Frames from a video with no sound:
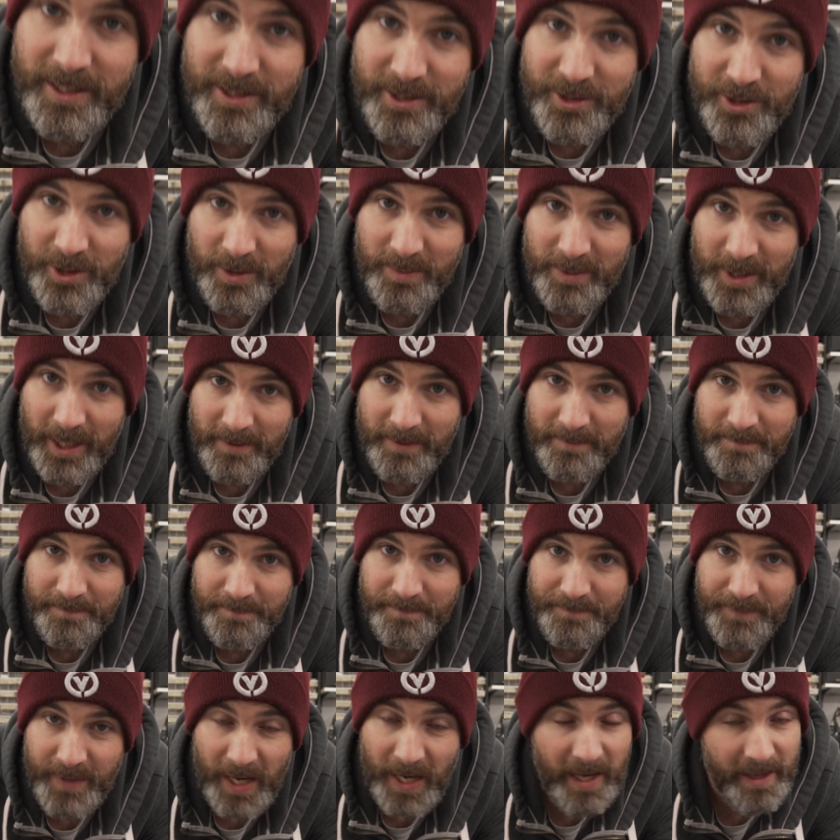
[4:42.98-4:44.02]
is a job done.
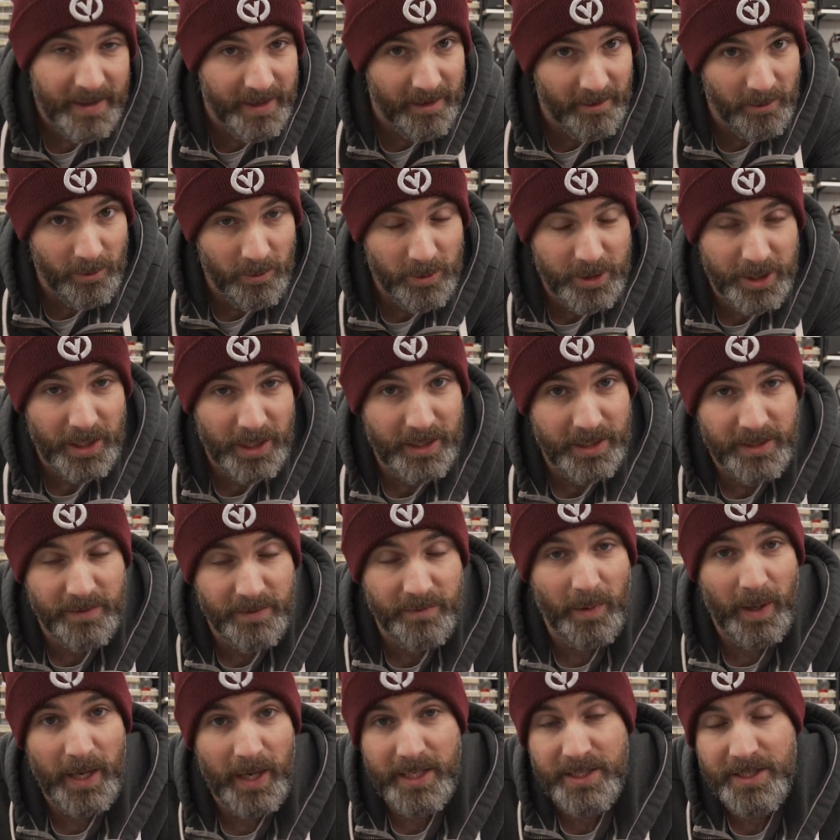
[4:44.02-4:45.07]
There are
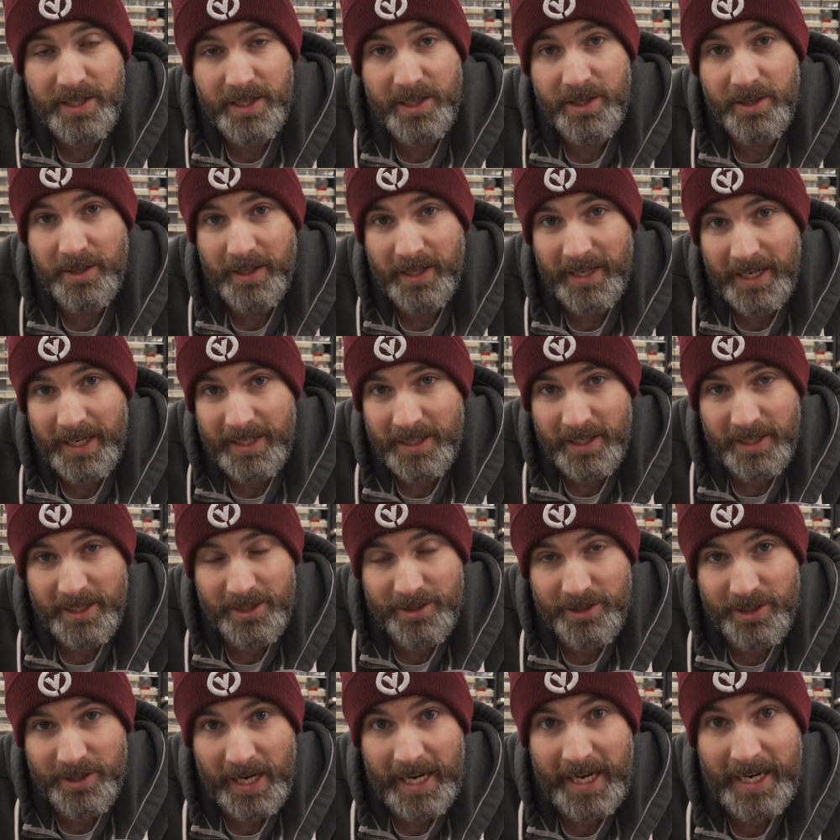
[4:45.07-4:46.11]
alternative ways that you can add an
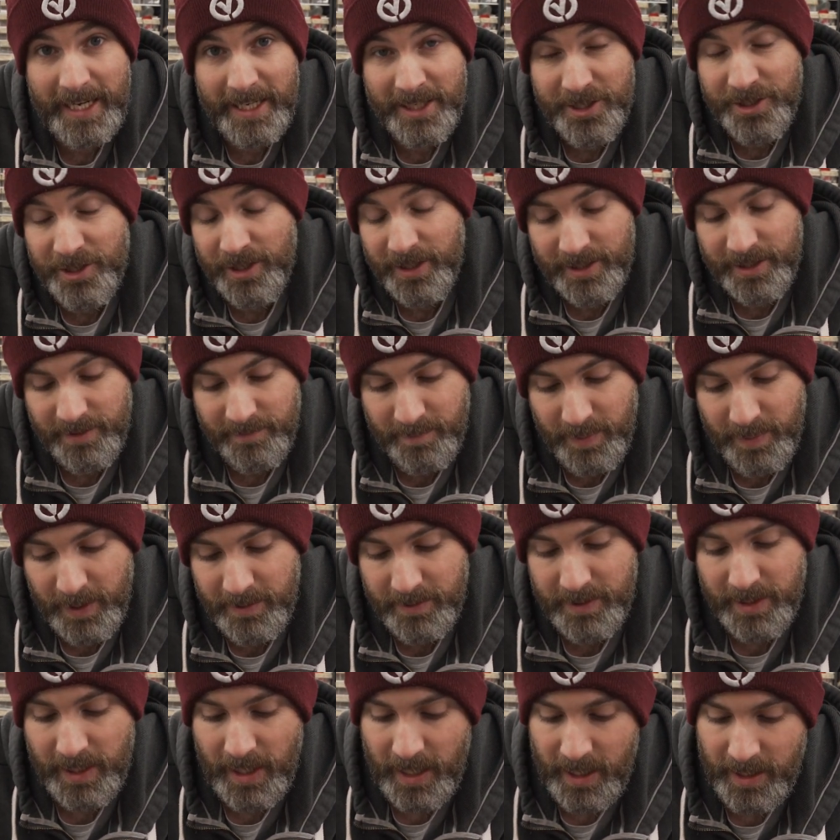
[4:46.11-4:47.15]
insulative
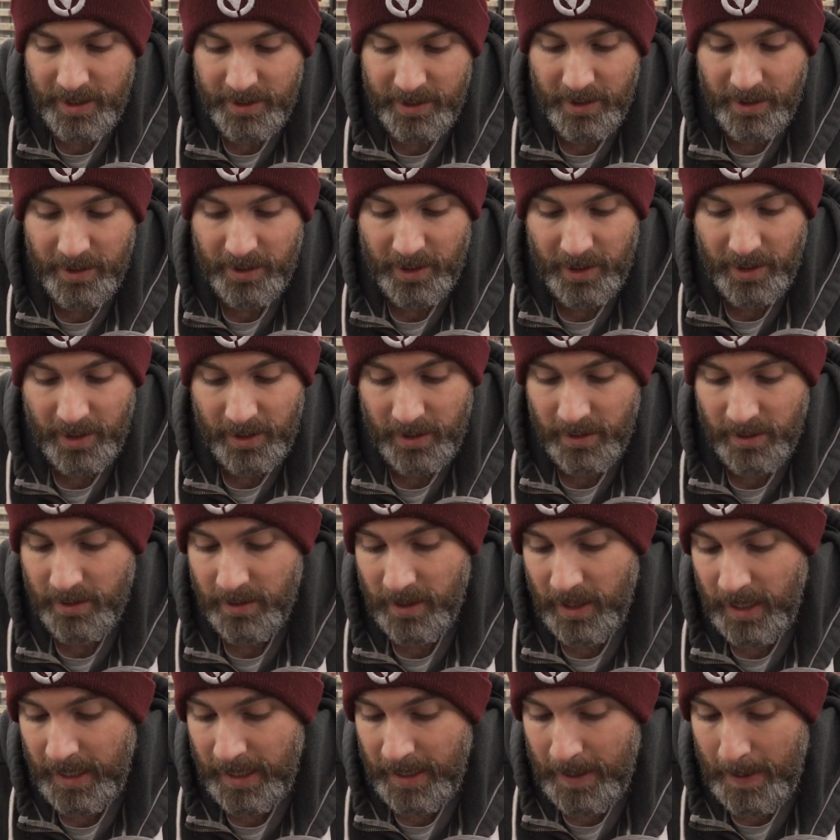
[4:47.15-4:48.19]
boot. You can
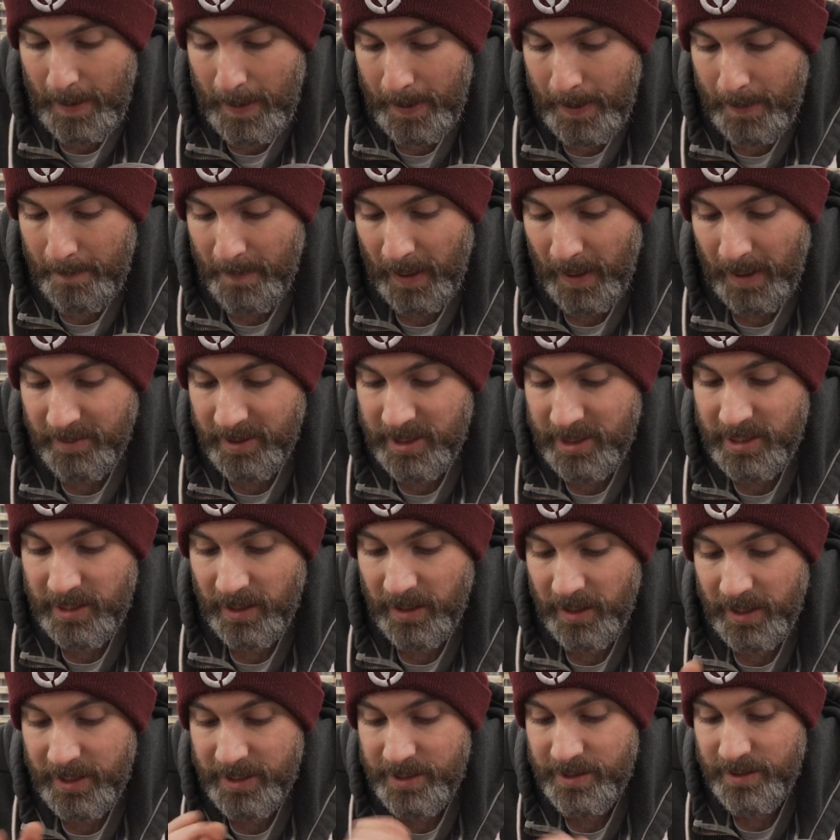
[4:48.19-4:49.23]
maybe
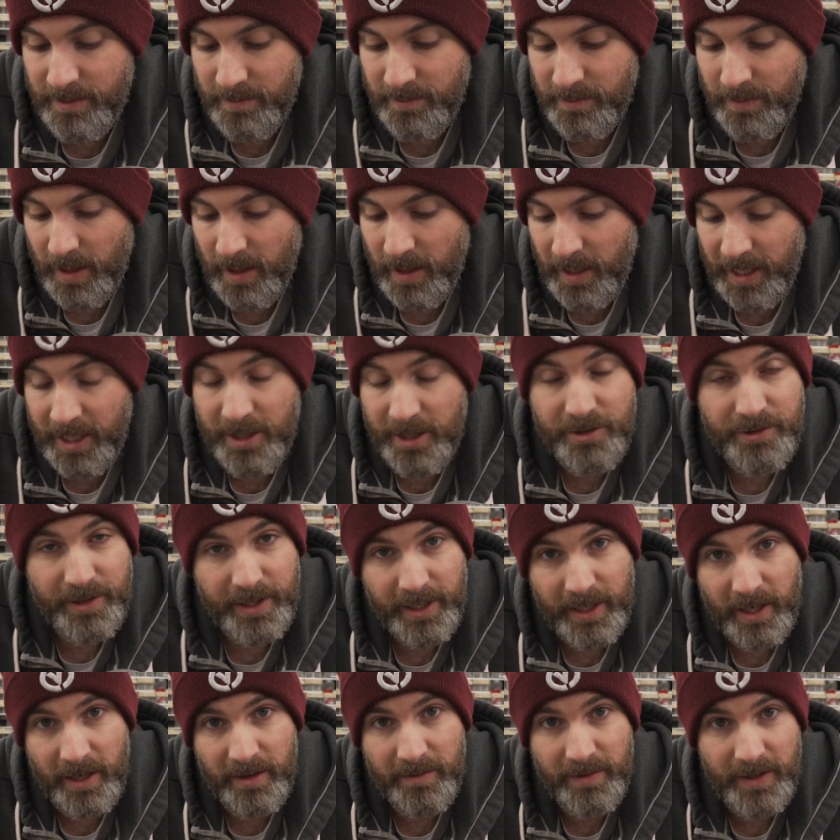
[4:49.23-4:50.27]
slide some heat
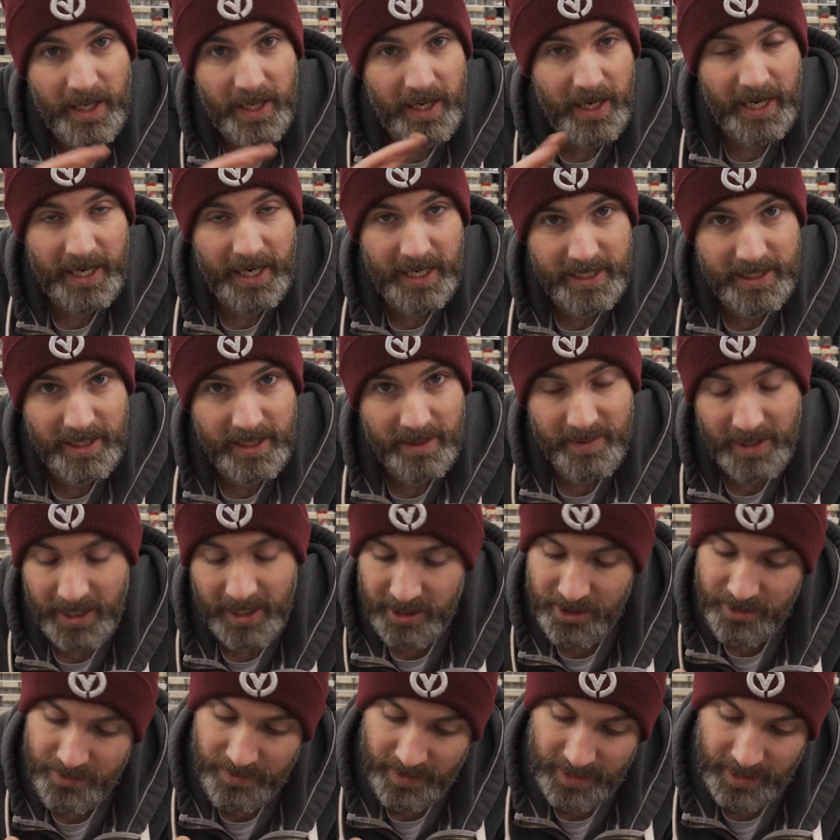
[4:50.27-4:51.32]
shrink over that, heat up the
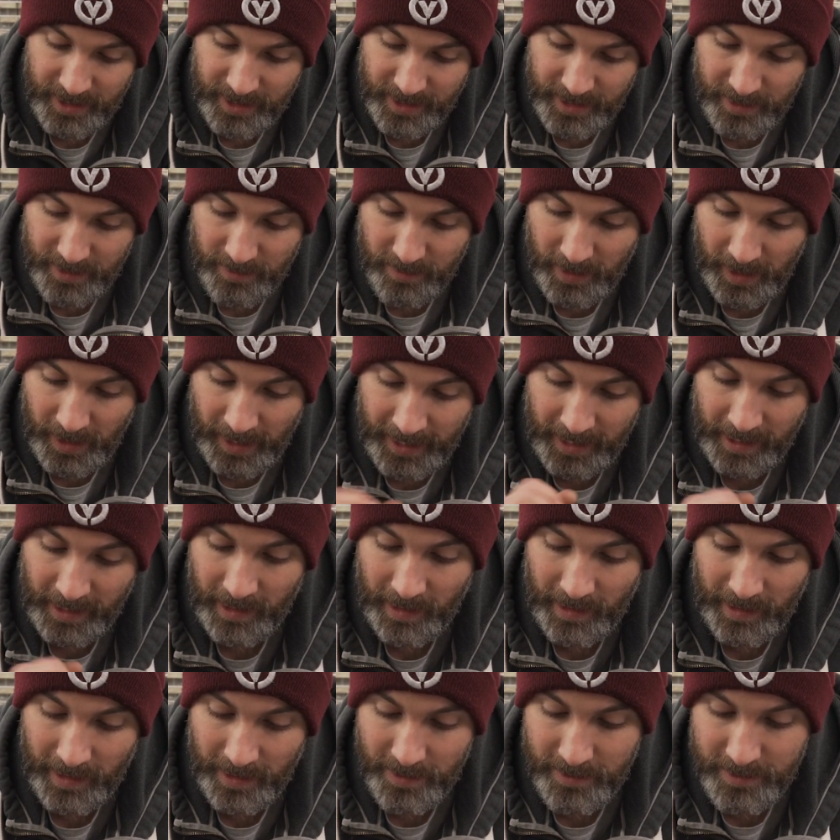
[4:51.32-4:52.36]
heat shrink, and it will
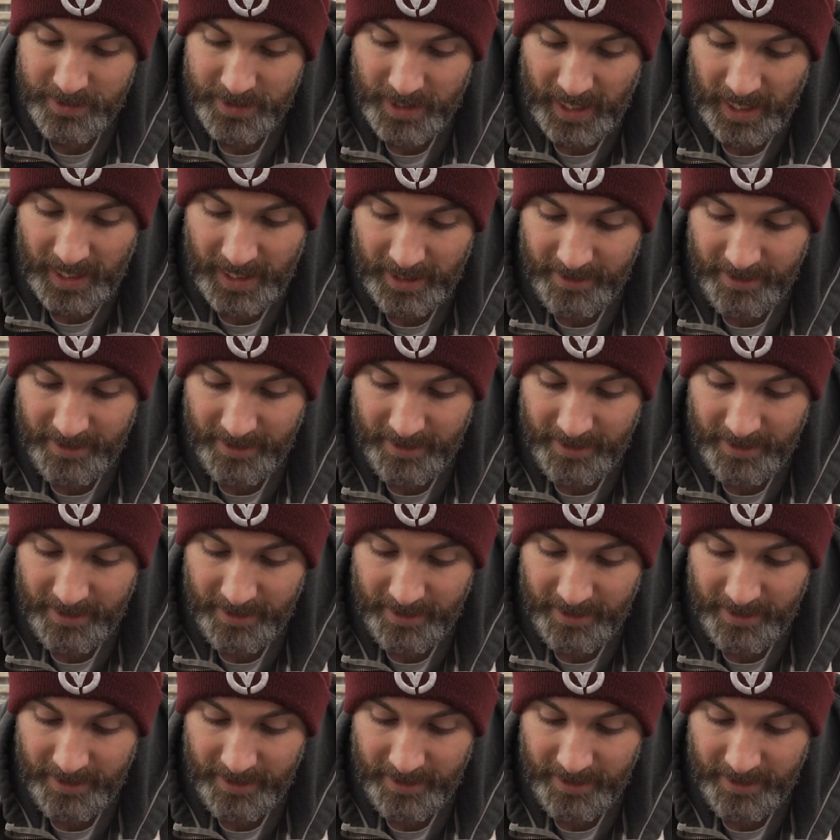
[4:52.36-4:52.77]
enclose that